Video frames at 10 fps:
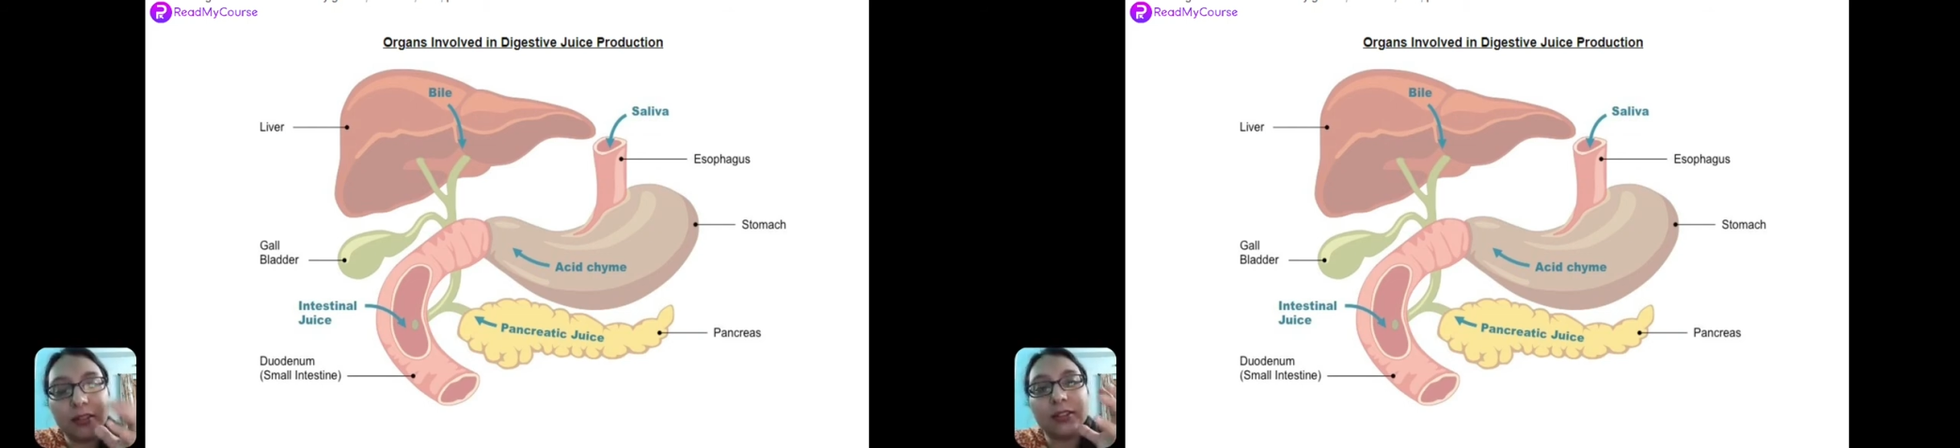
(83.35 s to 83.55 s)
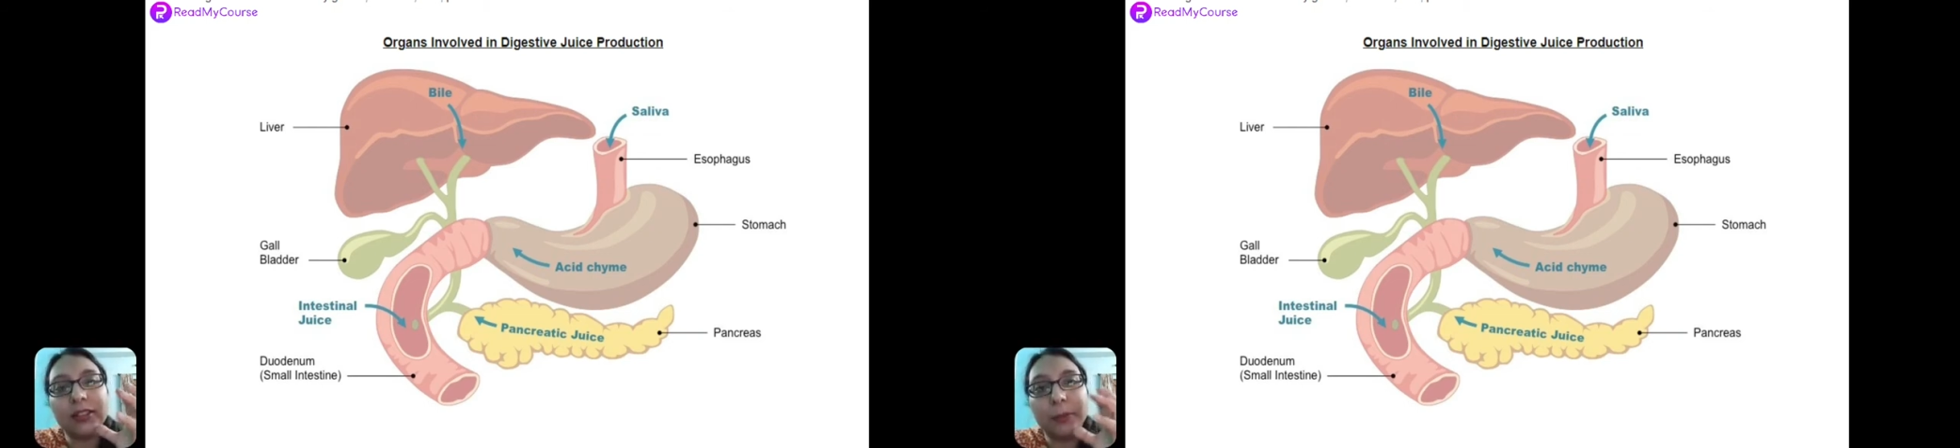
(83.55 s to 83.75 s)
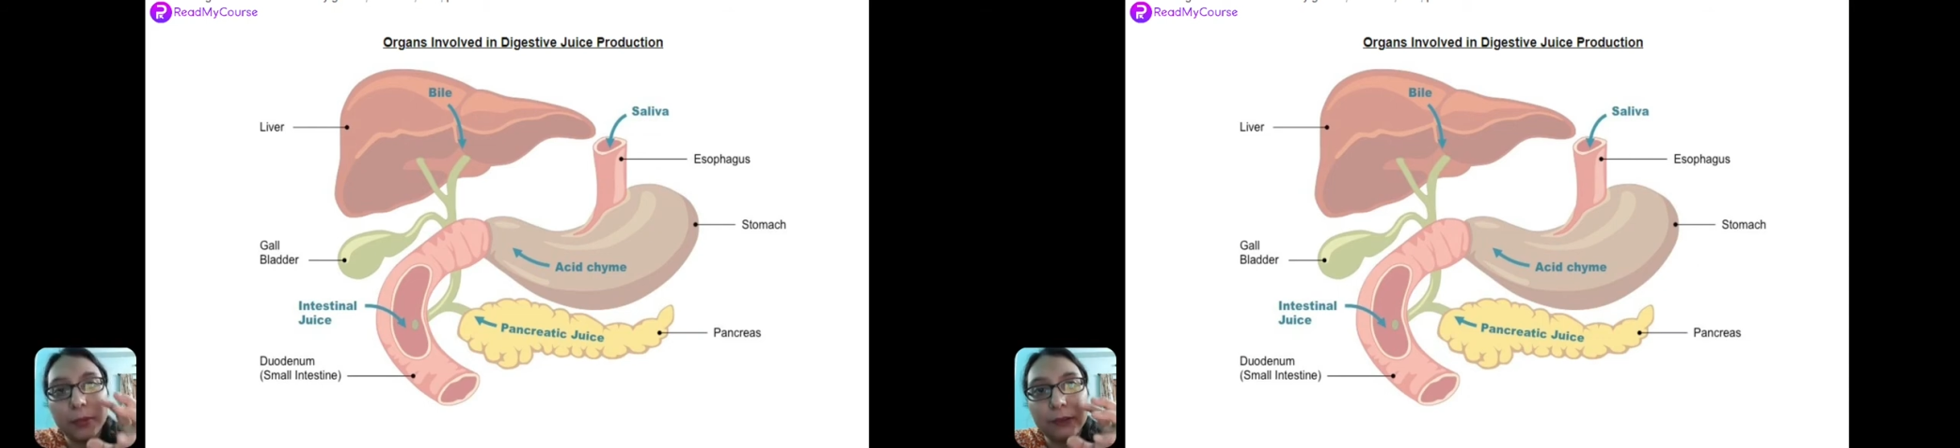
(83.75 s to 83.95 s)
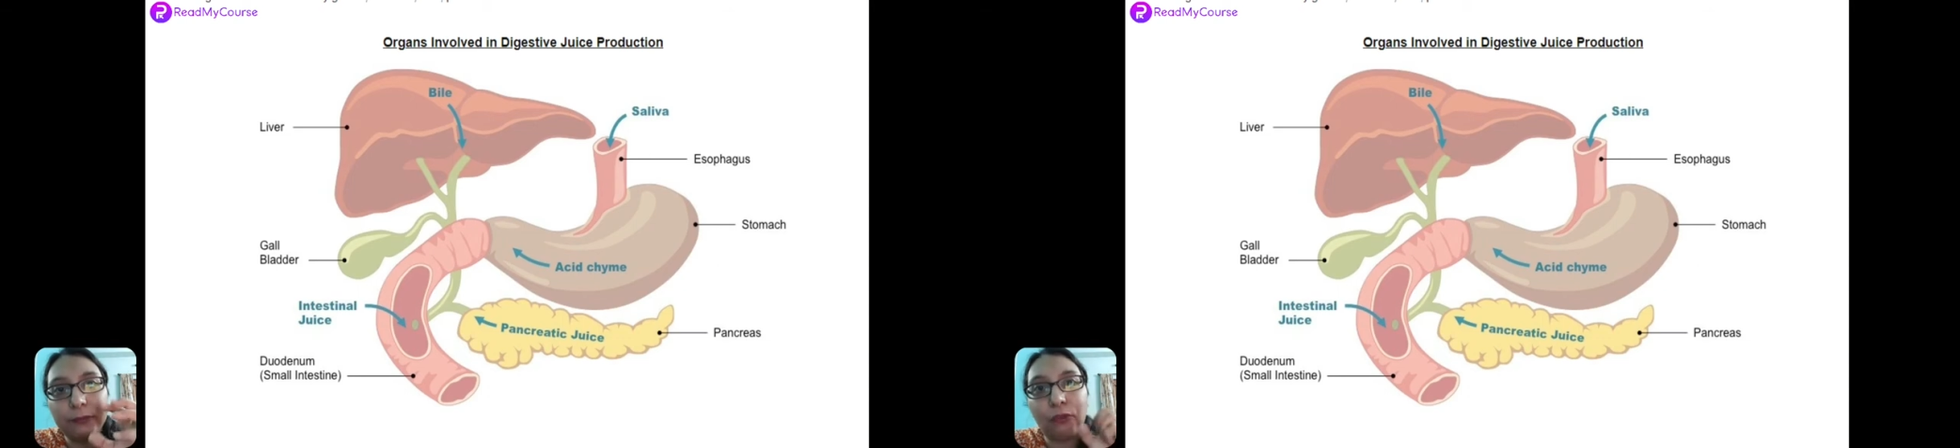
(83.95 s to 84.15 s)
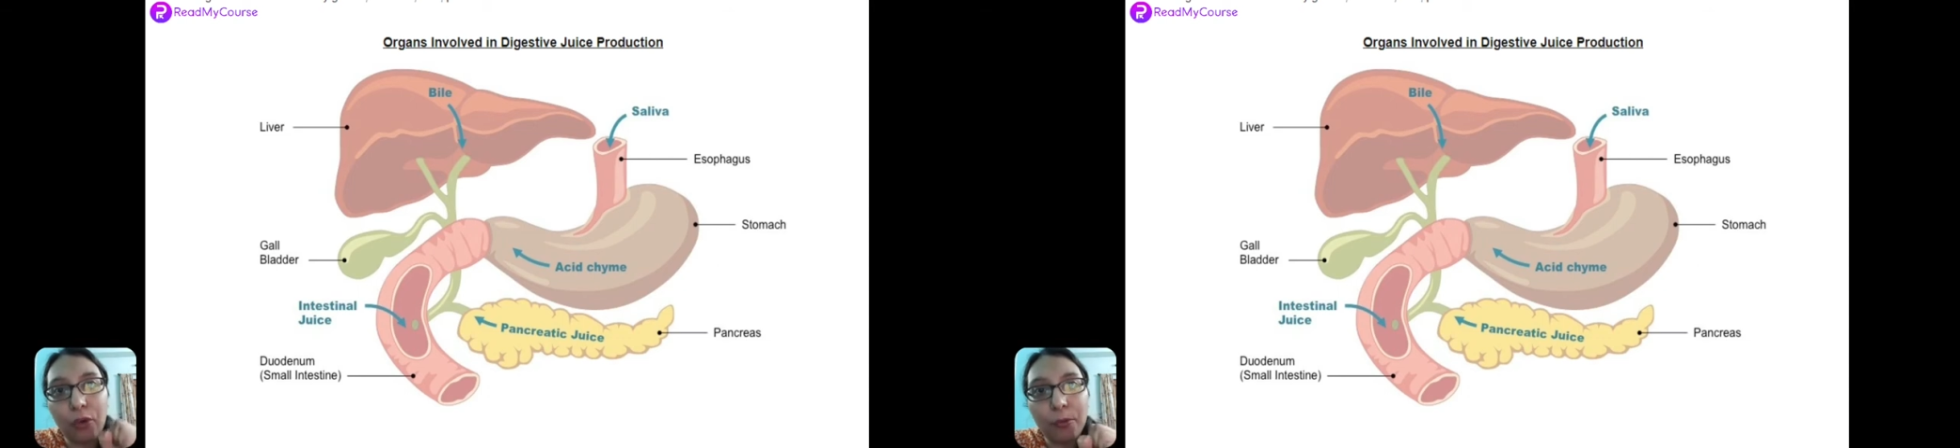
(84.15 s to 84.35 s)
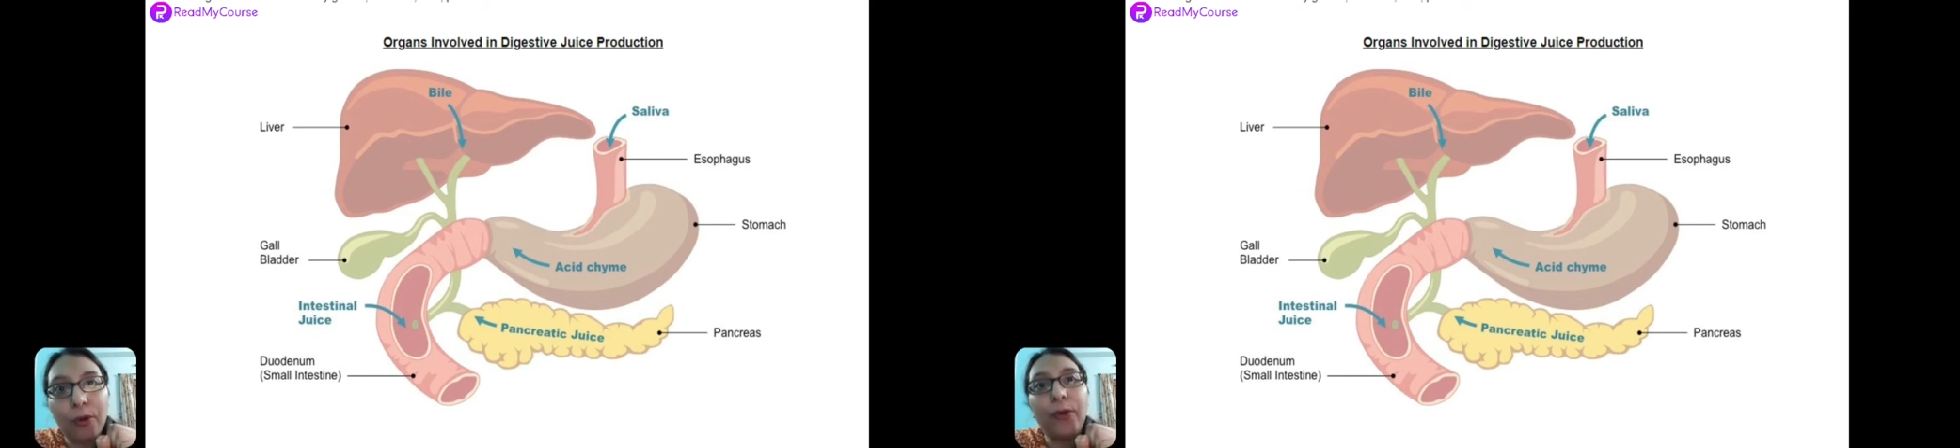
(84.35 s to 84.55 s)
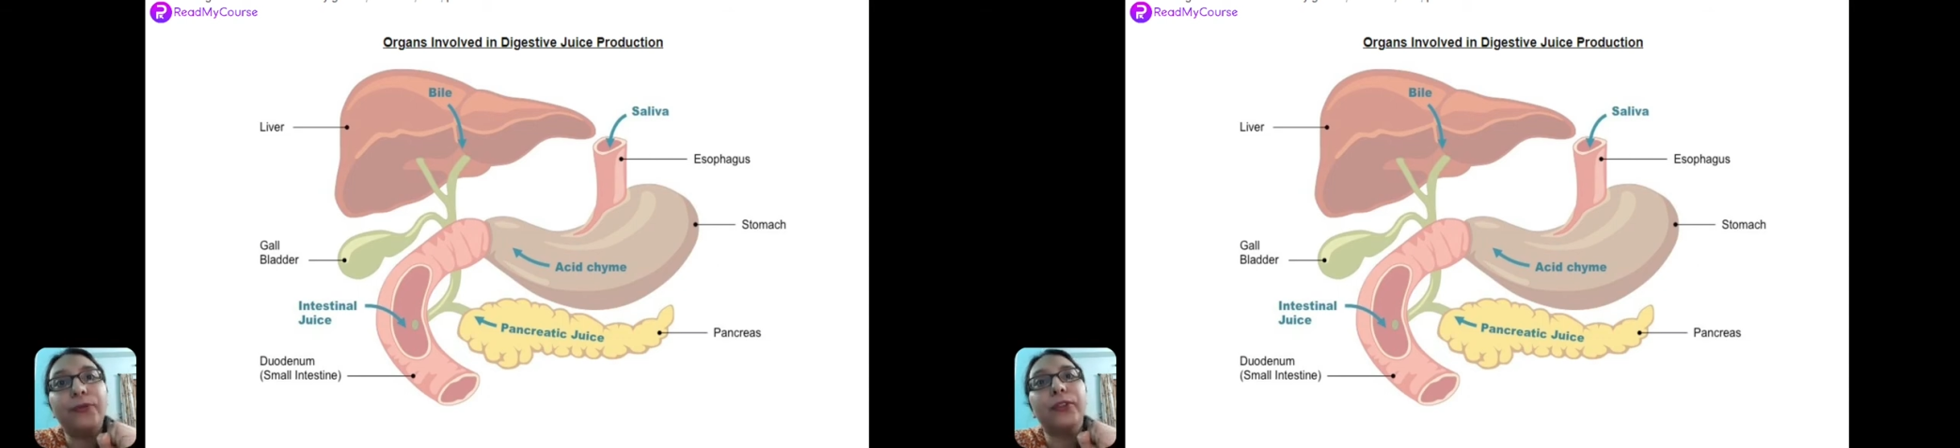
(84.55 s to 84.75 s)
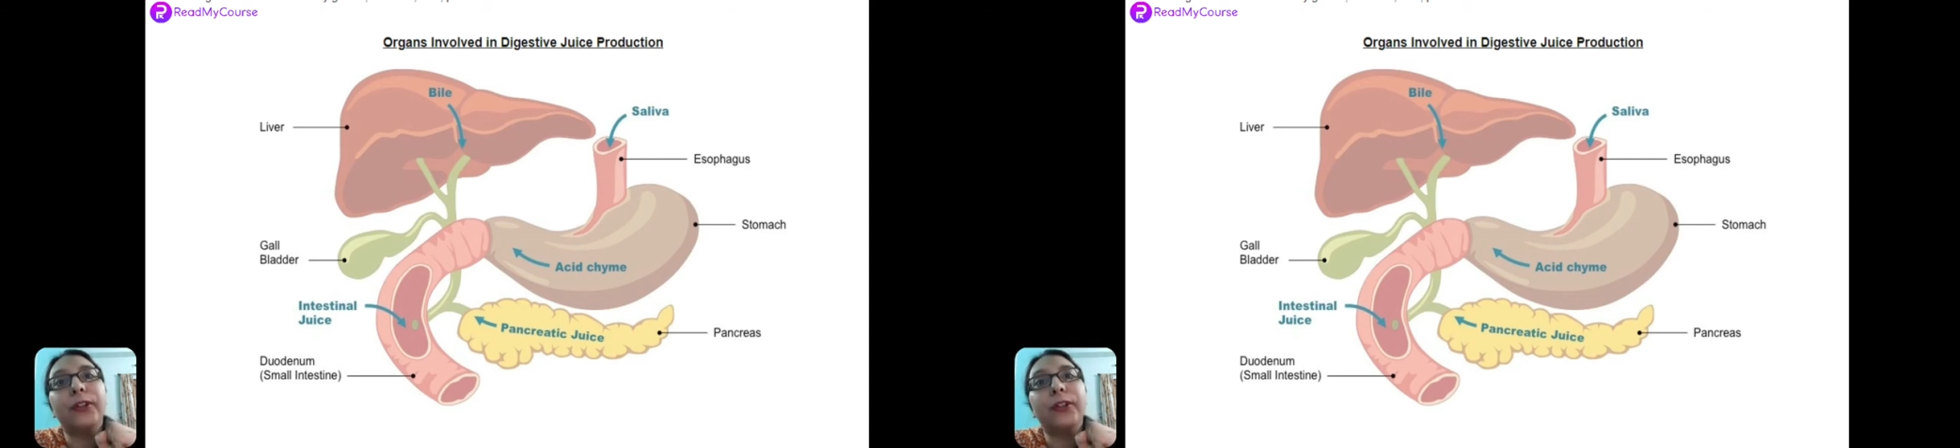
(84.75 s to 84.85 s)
simpler form of